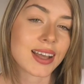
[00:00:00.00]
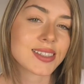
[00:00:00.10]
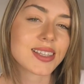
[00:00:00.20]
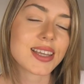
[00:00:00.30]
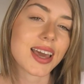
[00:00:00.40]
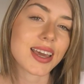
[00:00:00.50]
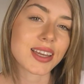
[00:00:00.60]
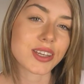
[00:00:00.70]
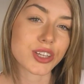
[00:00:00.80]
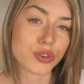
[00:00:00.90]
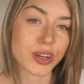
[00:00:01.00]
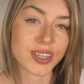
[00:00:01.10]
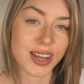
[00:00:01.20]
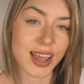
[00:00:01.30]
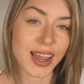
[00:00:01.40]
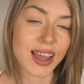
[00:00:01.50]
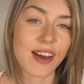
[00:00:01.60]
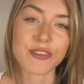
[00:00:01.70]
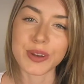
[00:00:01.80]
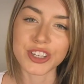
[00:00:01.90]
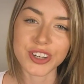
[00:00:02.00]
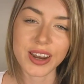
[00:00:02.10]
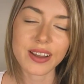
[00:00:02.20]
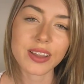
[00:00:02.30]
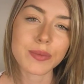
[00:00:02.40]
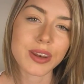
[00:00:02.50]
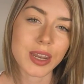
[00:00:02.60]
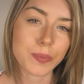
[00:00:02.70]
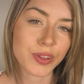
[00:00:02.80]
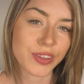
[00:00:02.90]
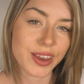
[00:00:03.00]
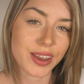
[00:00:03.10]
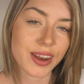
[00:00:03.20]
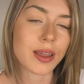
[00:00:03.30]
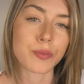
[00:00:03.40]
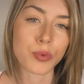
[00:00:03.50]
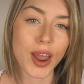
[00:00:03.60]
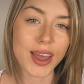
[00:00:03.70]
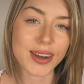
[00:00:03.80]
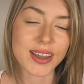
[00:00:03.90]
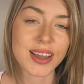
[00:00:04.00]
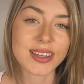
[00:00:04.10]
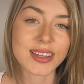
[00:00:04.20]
Hens in the egg industry today have been genetically manipulated and bred